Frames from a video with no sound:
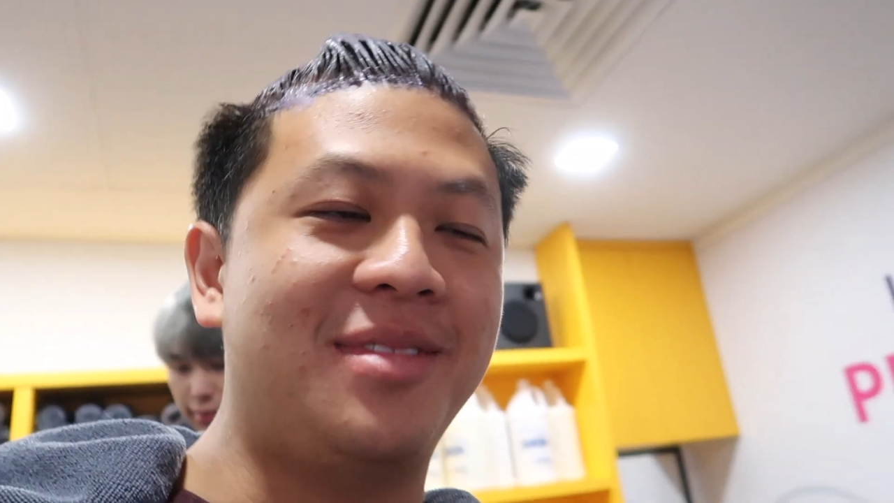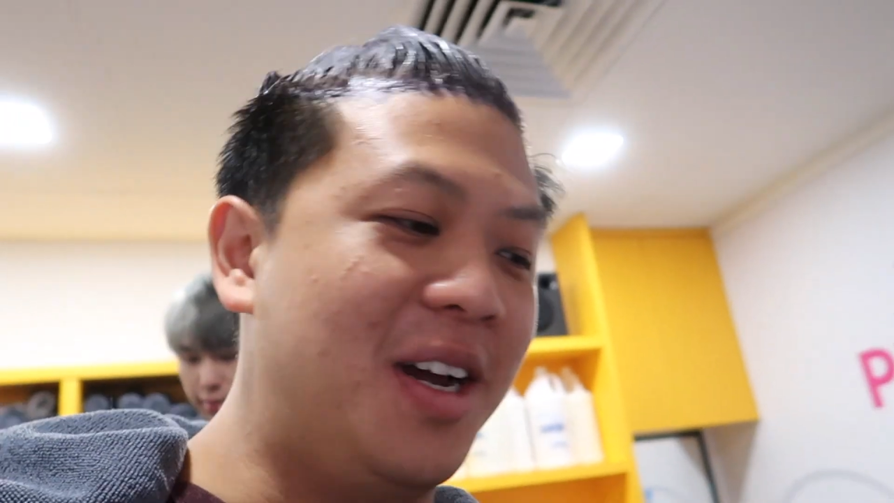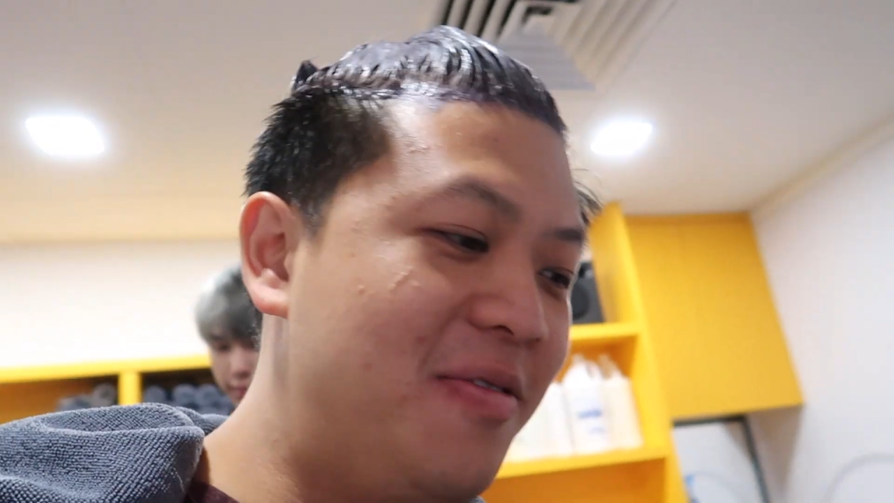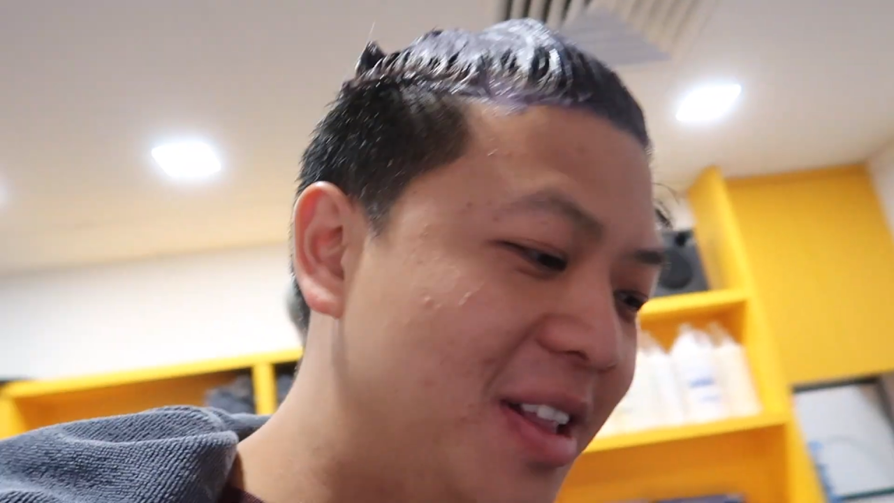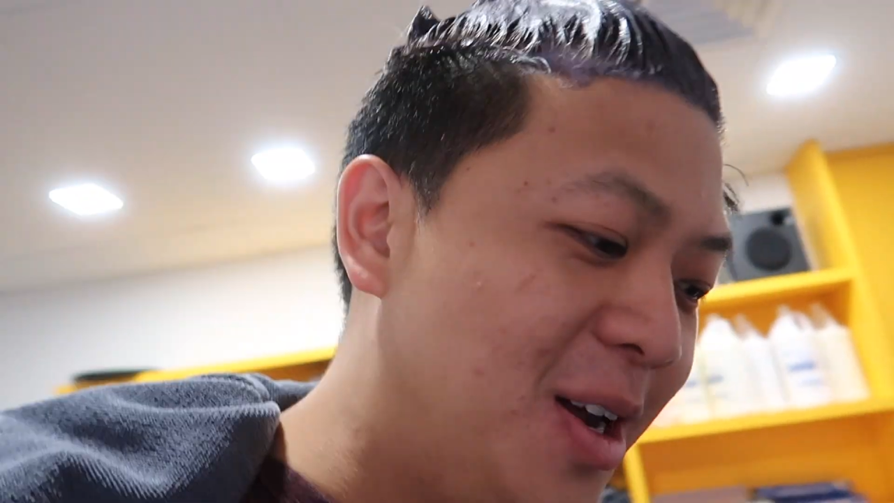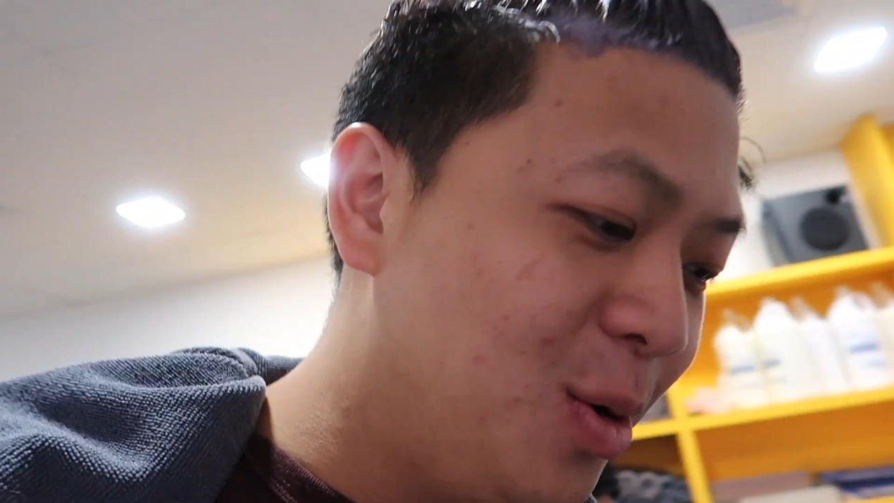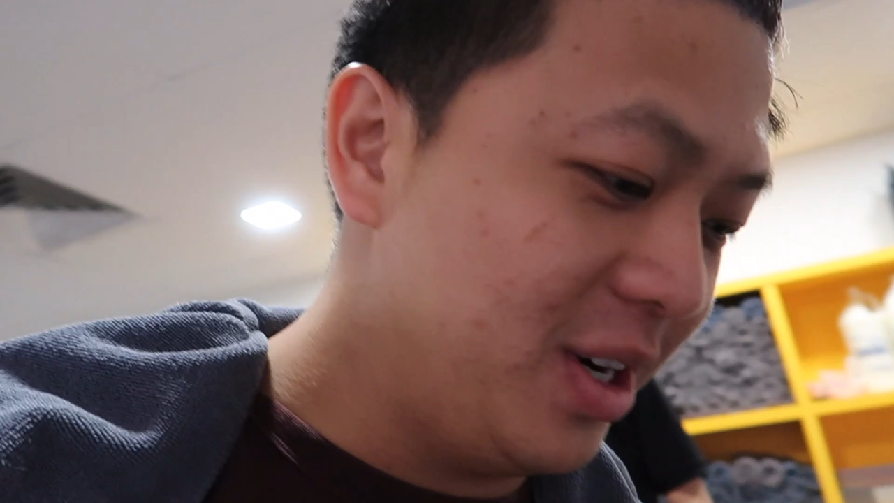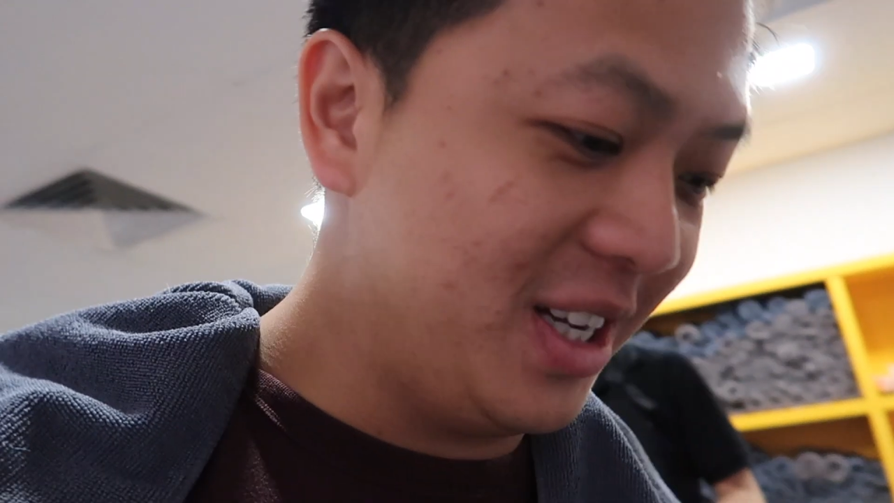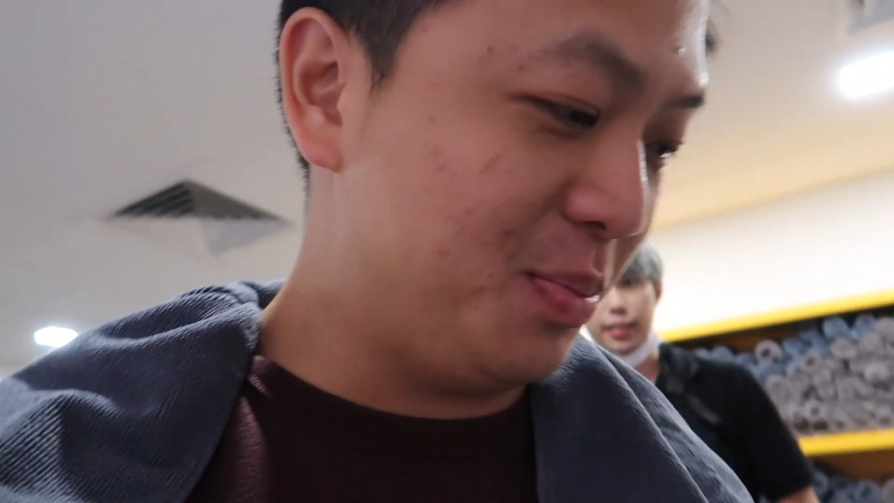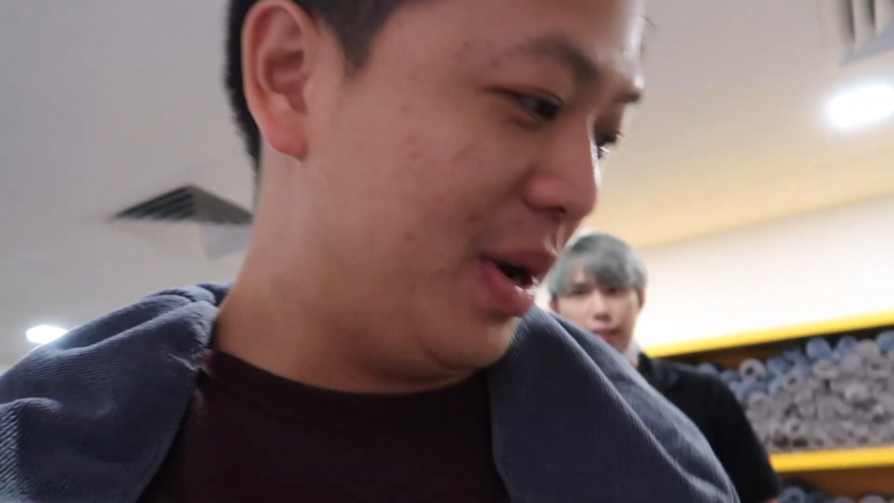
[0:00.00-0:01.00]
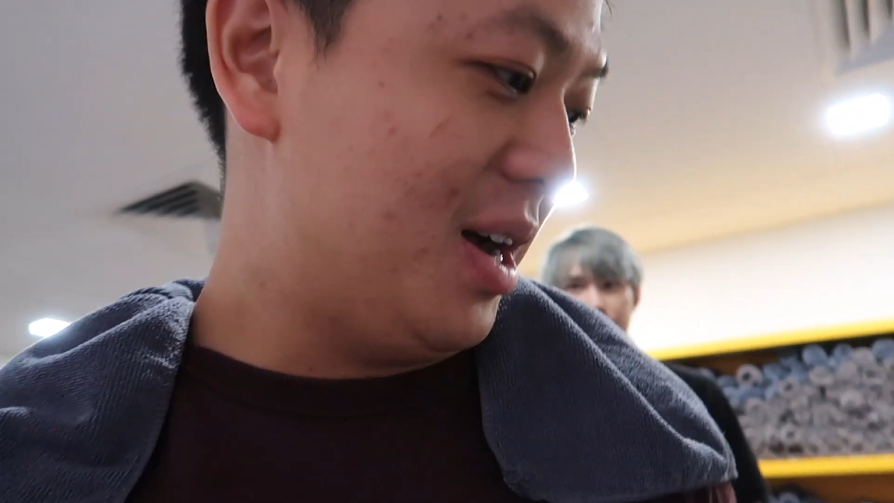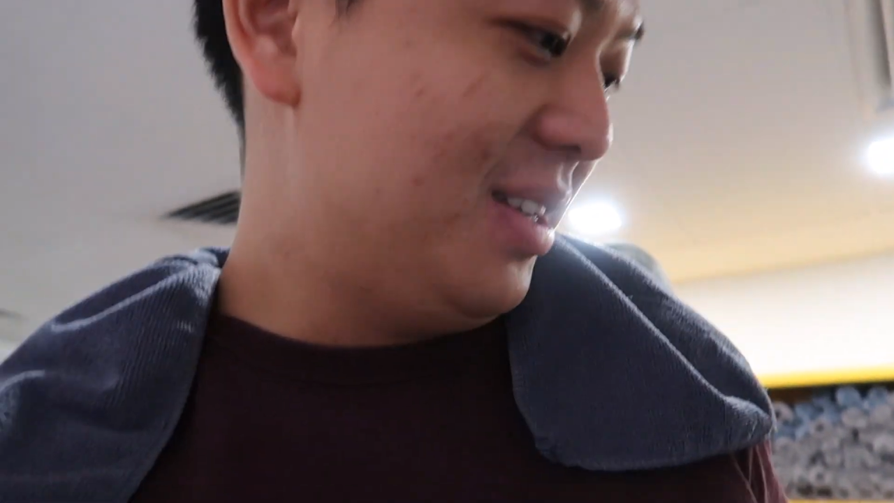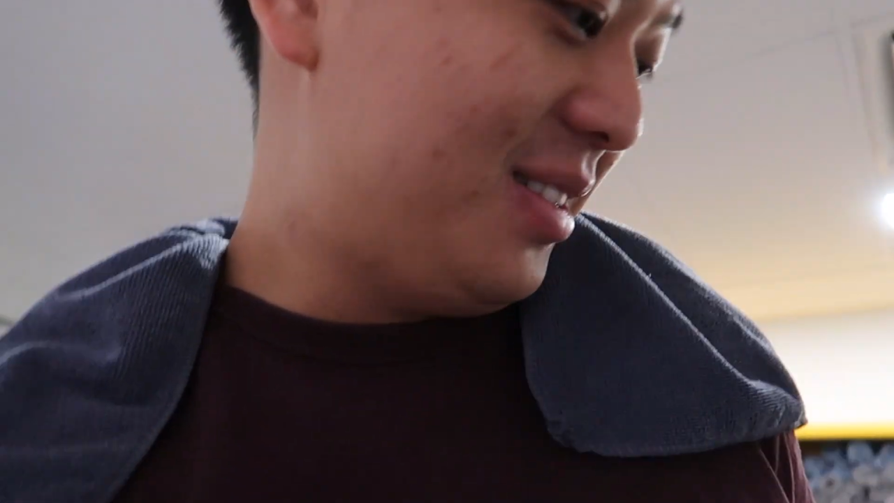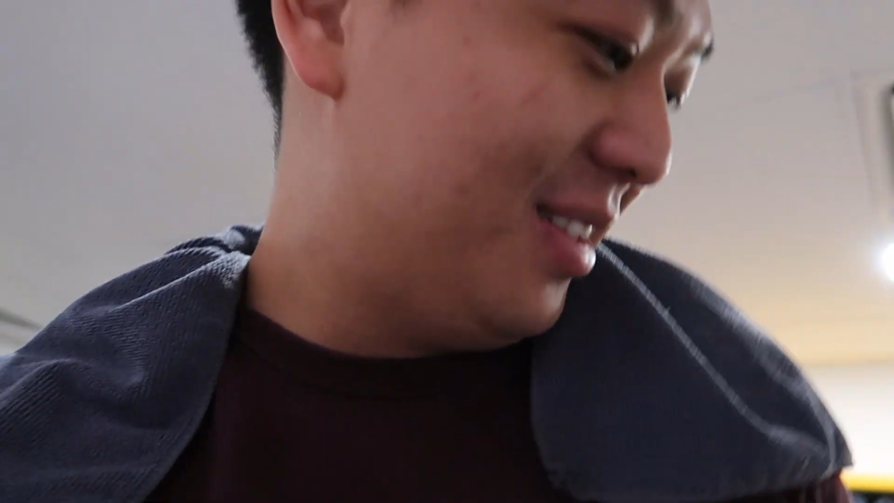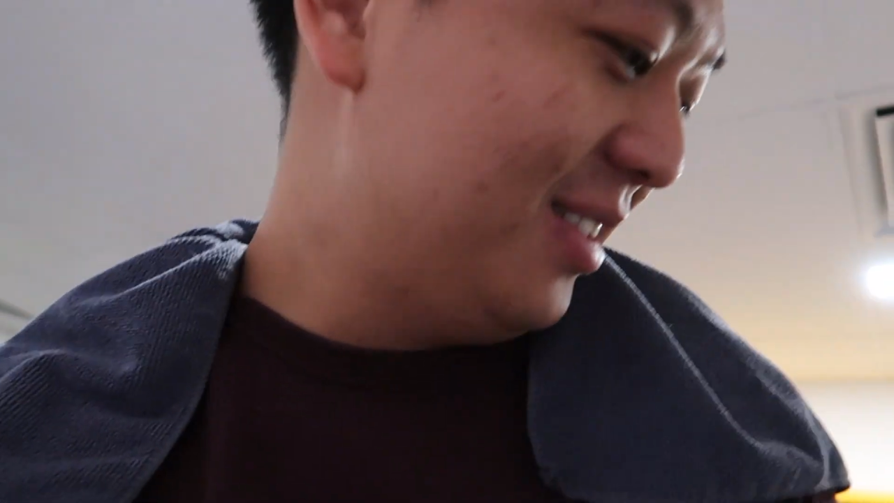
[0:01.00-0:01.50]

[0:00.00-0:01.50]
Half an hour has passed.